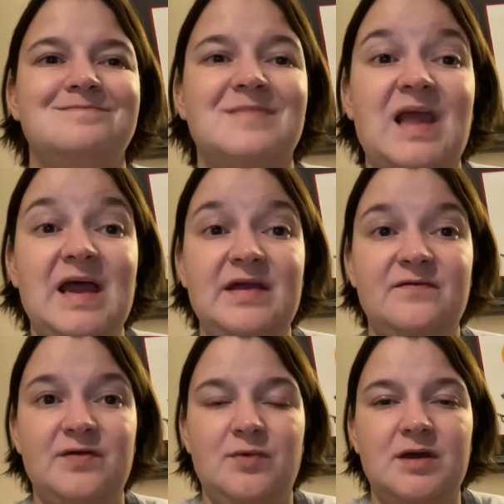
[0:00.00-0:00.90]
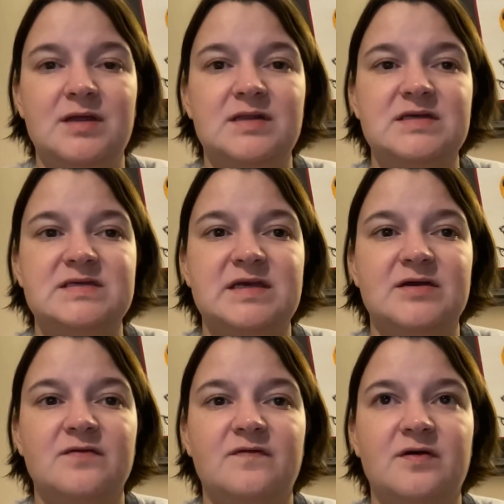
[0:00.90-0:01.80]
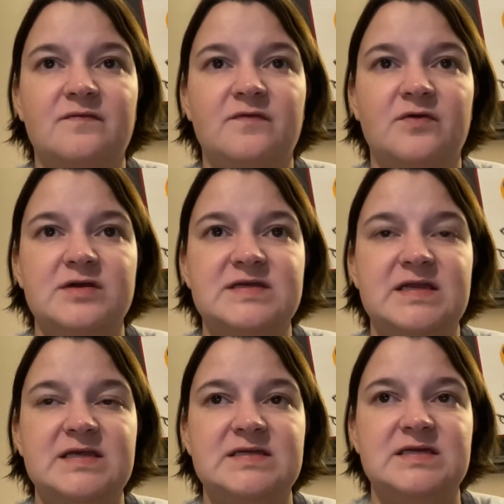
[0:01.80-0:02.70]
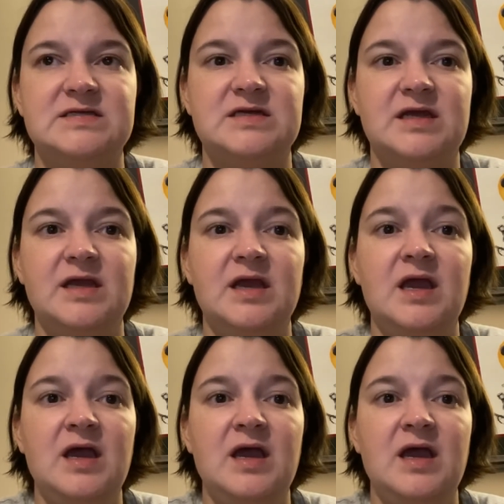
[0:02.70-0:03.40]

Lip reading: Hi everyone, Lisa here from Forest City Stitching.